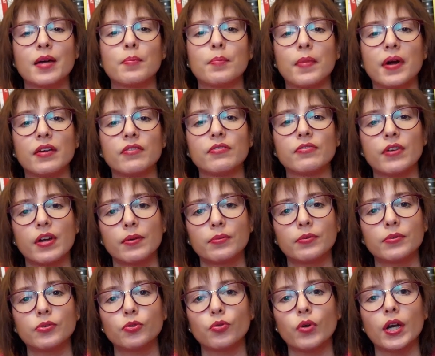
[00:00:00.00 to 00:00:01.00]
my
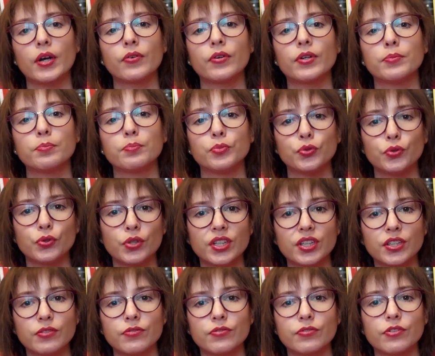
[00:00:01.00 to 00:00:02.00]
February
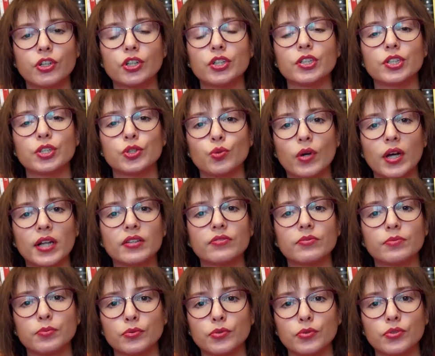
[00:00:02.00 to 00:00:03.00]
book for the
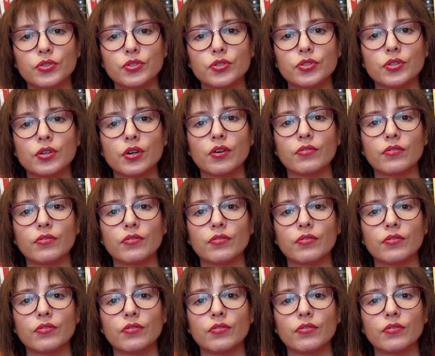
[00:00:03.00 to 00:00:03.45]
12 books